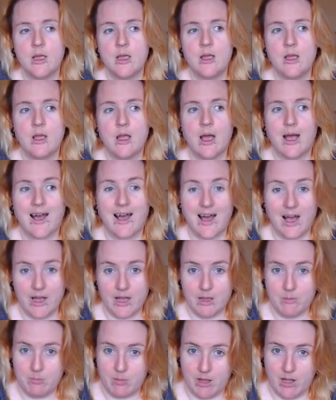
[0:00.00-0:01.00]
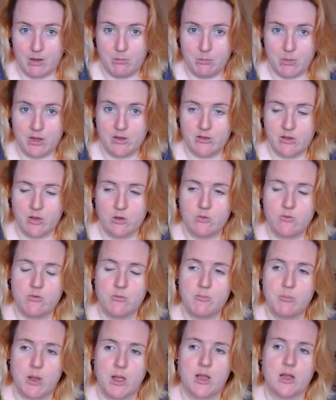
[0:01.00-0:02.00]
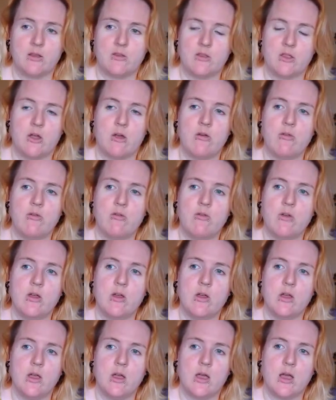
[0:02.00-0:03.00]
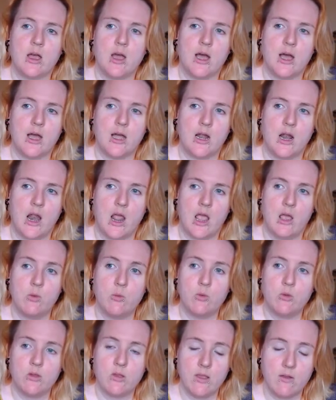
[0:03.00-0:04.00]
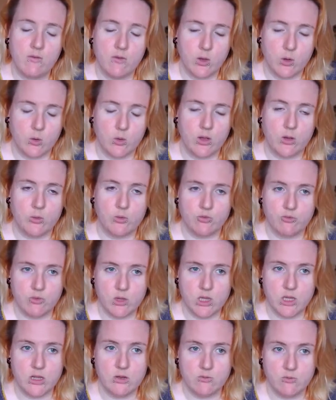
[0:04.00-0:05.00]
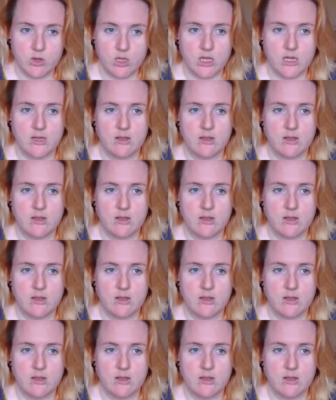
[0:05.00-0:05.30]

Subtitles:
I banned myself from buying stuff, and it was difficult. It was really, really difficult.